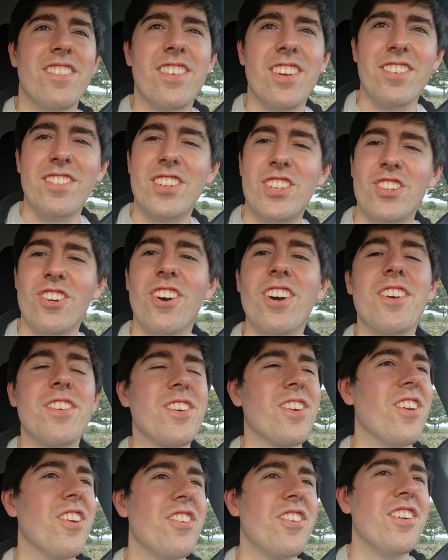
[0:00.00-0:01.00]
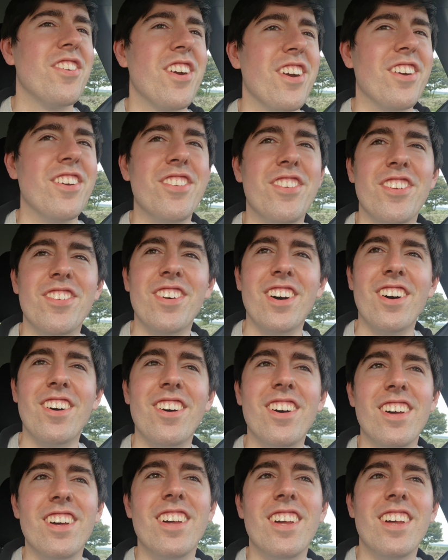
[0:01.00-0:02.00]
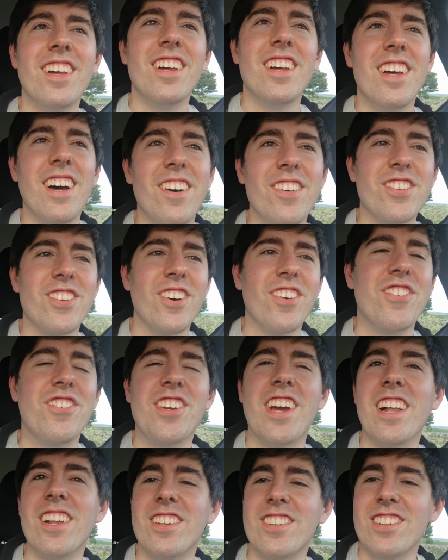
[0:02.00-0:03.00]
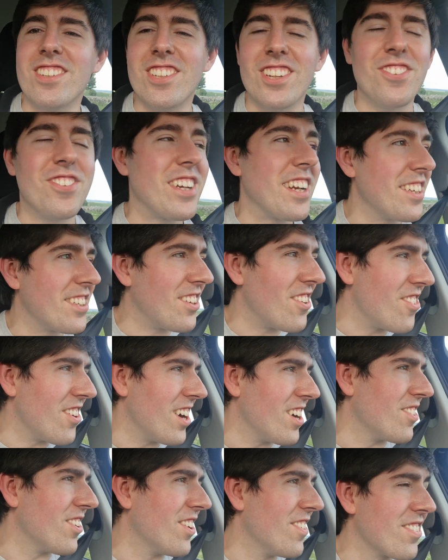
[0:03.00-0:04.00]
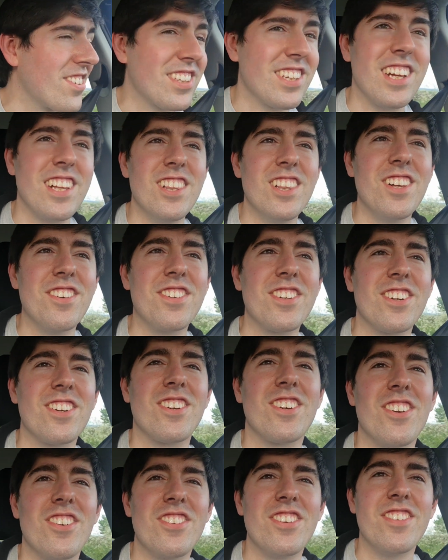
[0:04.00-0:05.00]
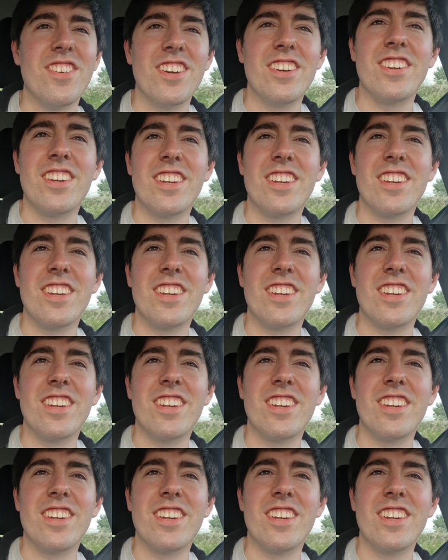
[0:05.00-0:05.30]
got the joy of country roads as well. I'm sort of jealous that Sophie gets to drive on them because I love a good country road.